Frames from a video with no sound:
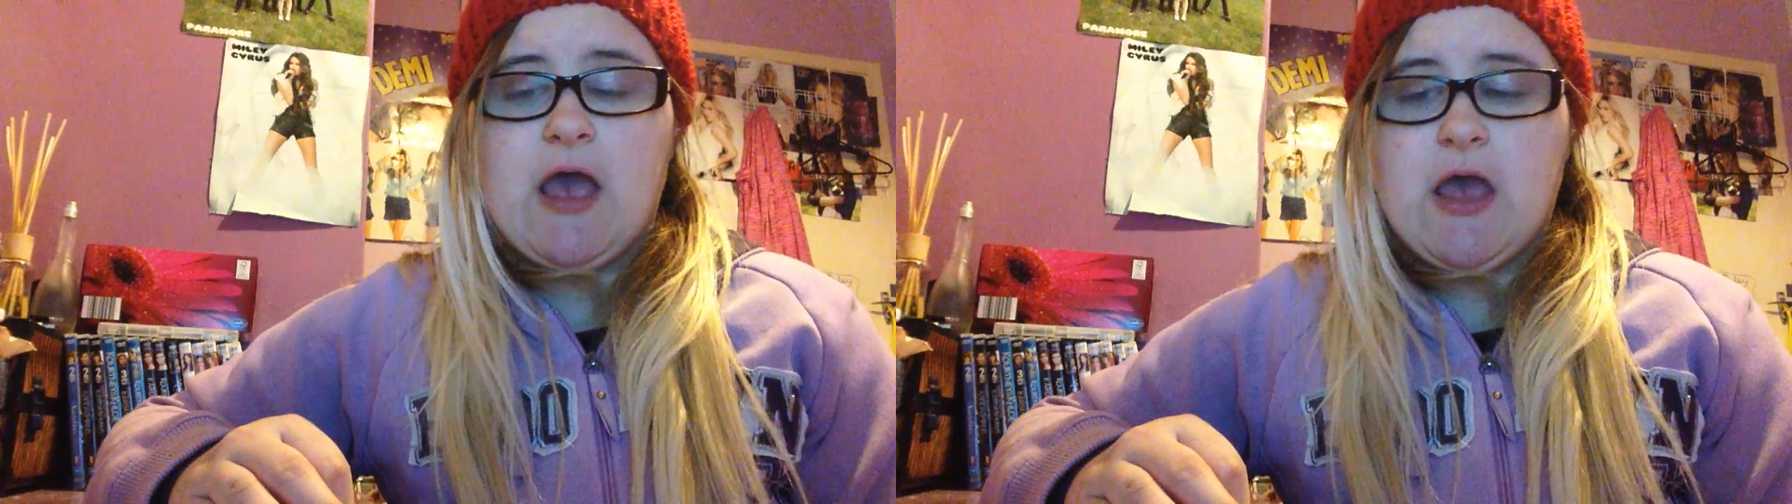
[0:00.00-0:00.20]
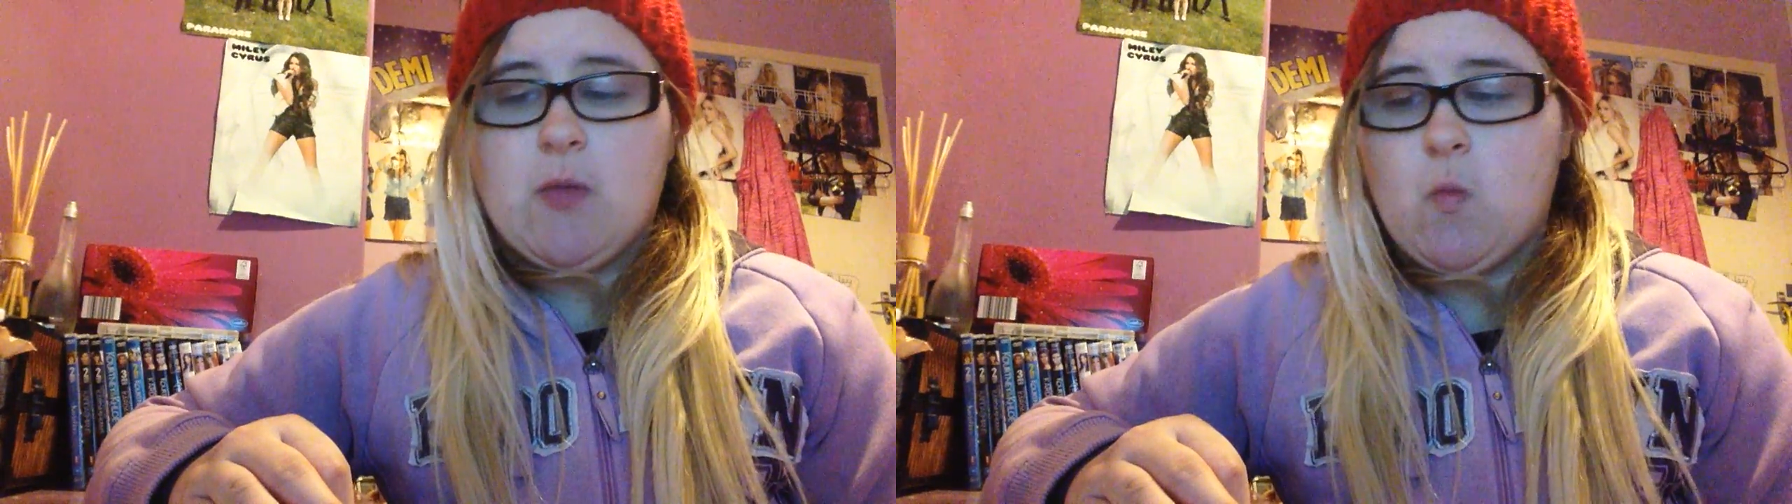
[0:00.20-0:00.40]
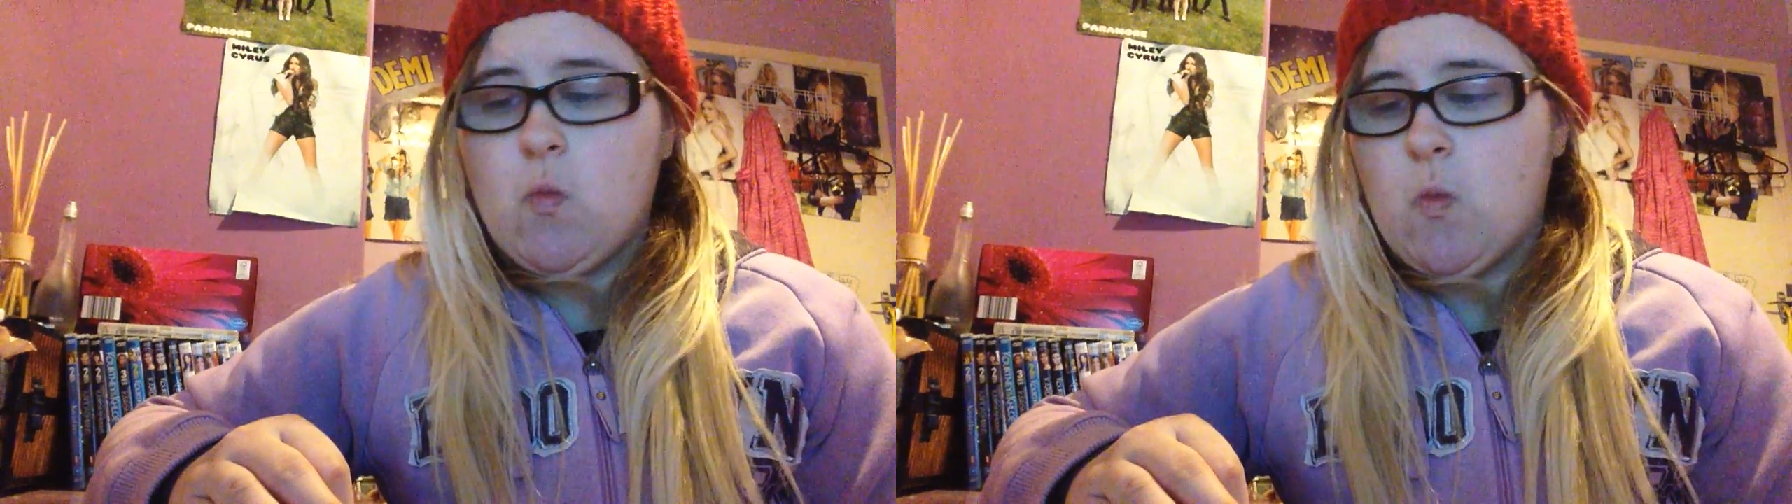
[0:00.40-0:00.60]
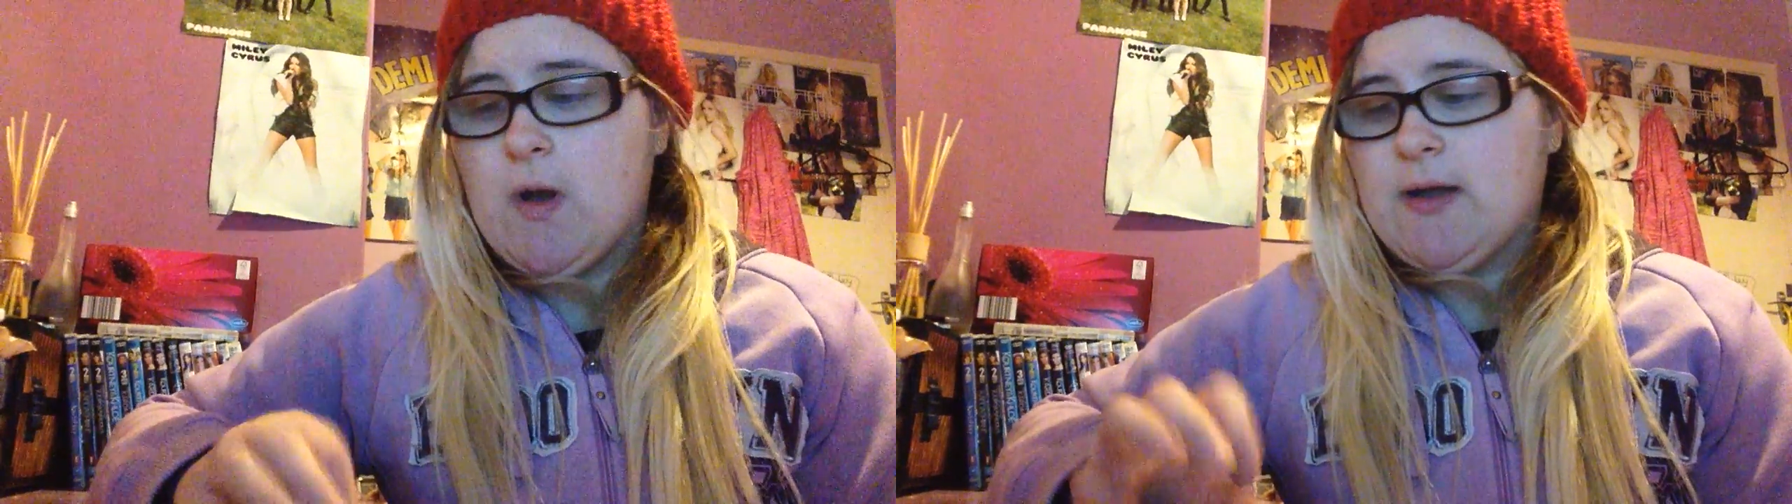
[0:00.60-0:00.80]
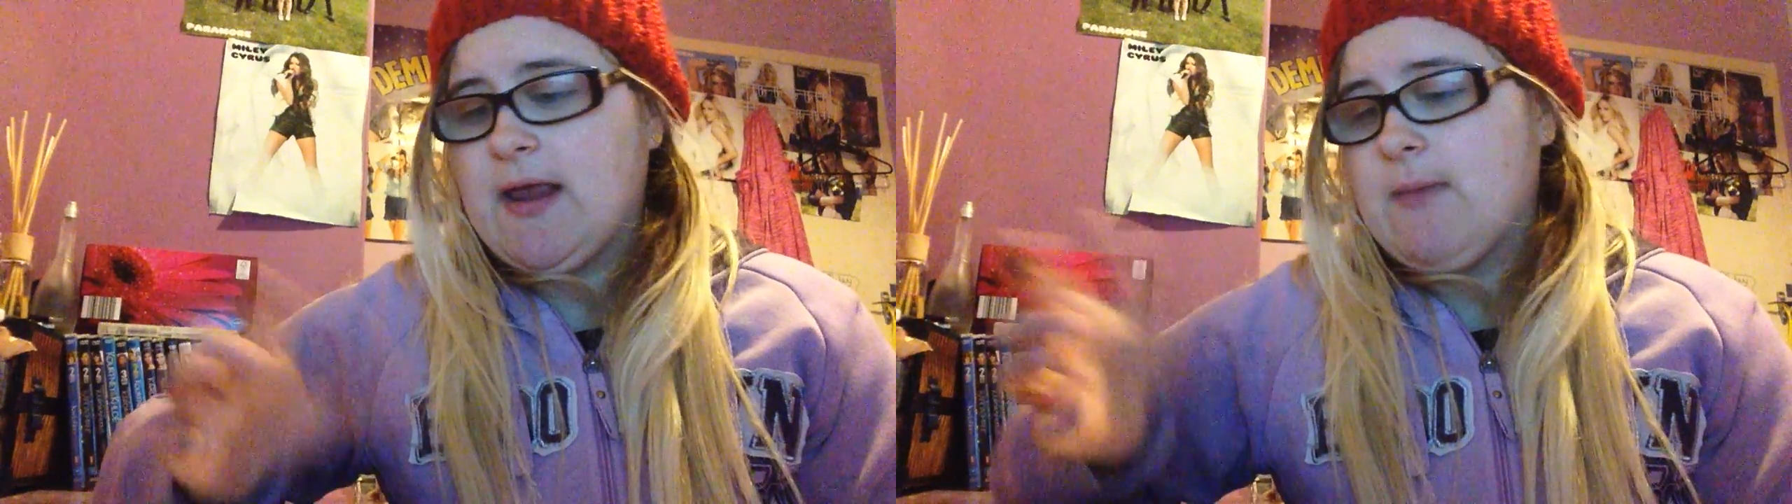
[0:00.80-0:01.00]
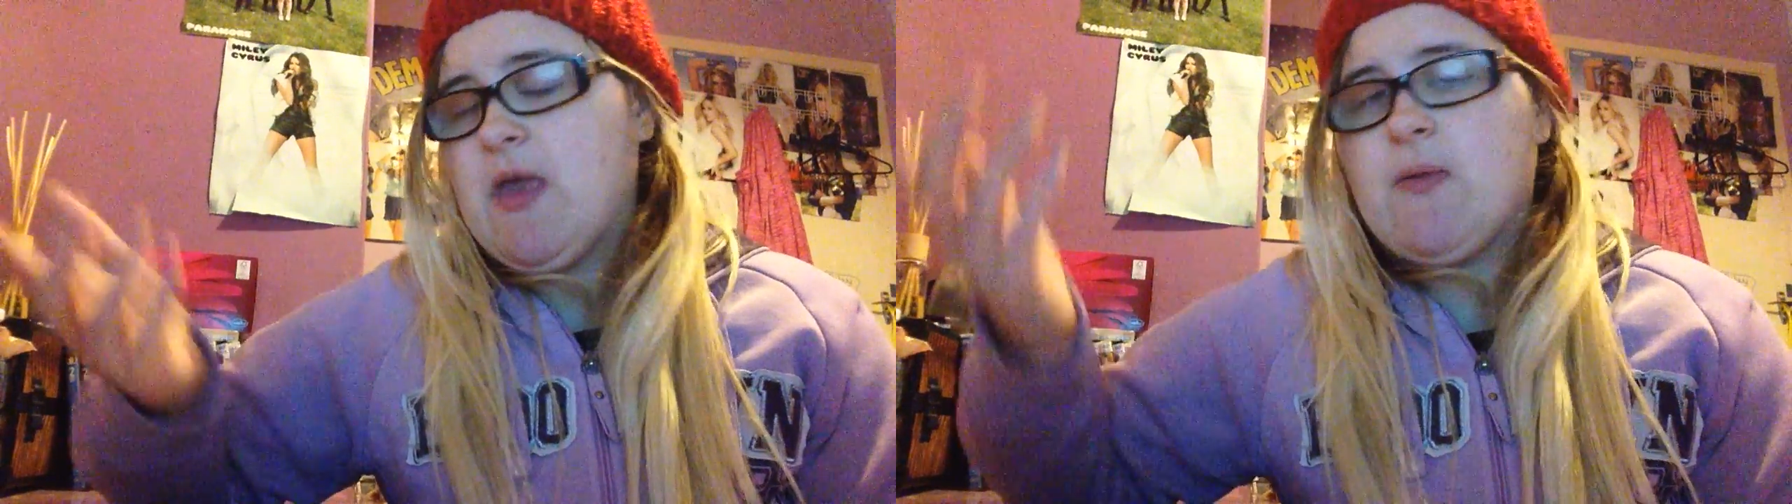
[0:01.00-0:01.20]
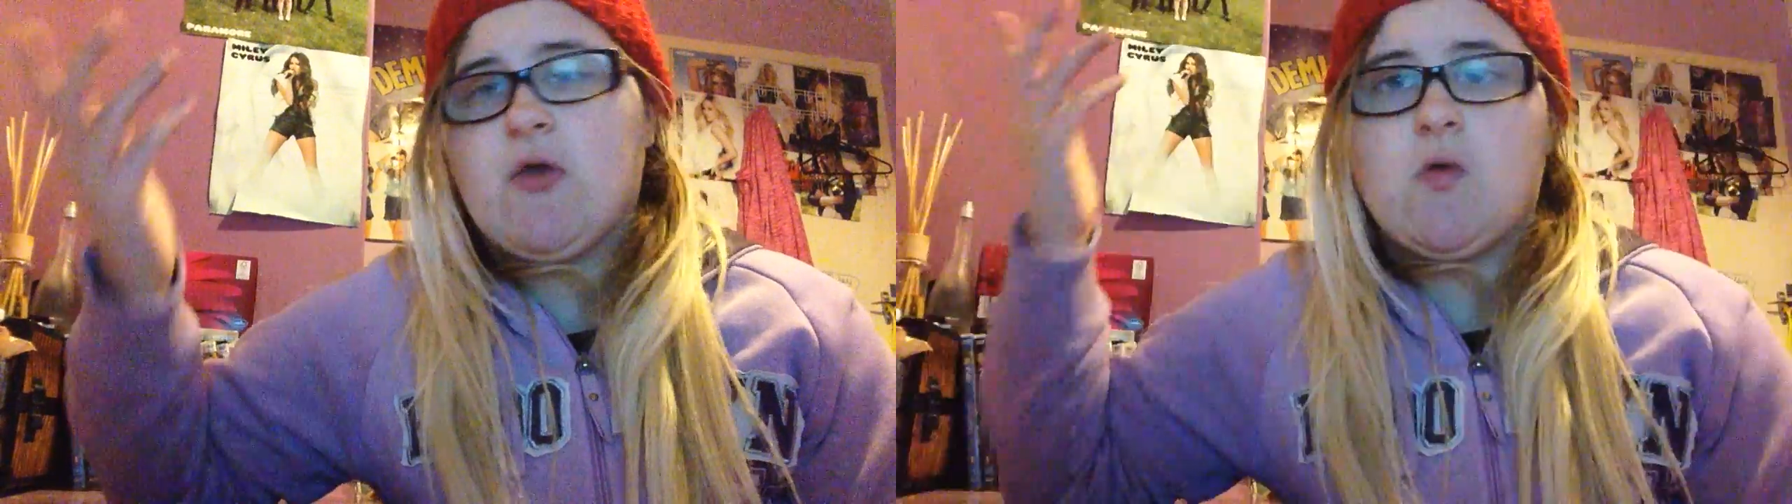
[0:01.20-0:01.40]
and one day maybe